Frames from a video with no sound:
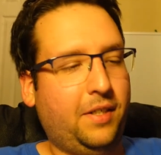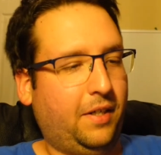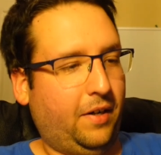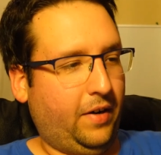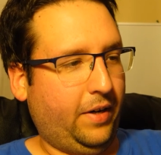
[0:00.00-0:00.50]

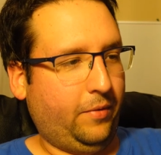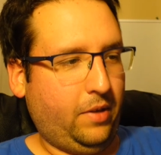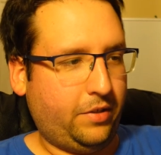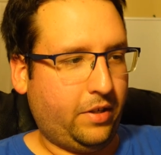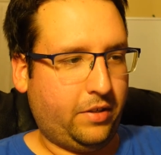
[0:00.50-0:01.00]
all right, well,
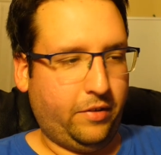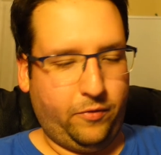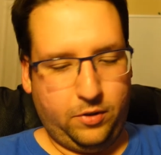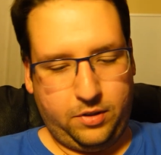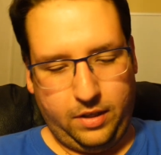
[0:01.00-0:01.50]
let's get to the
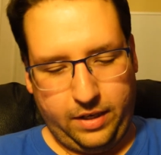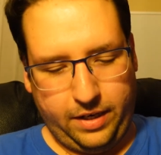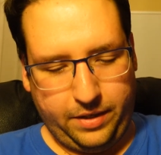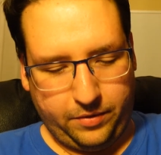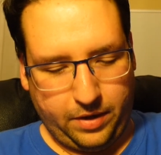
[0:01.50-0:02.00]
first
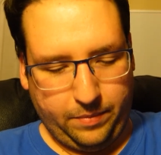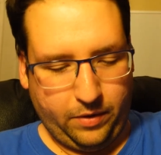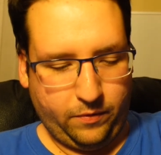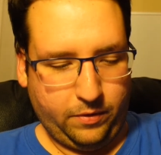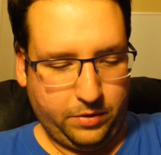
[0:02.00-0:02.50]
line. Okay,
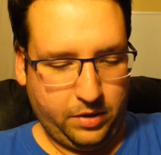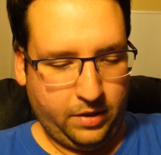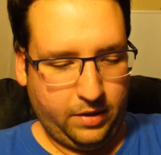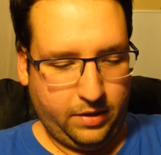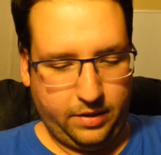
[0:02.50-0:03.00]
microphone's
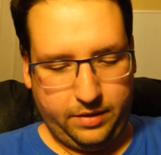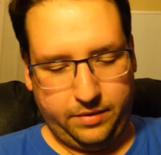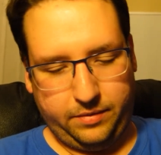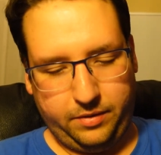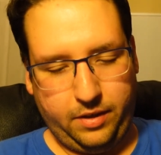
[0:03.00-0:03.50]

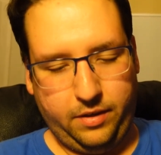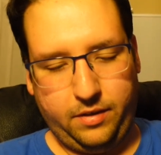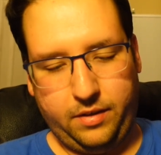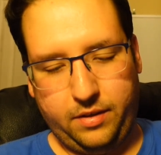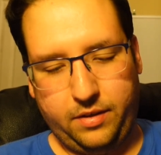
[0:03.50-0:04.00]
on. Okay.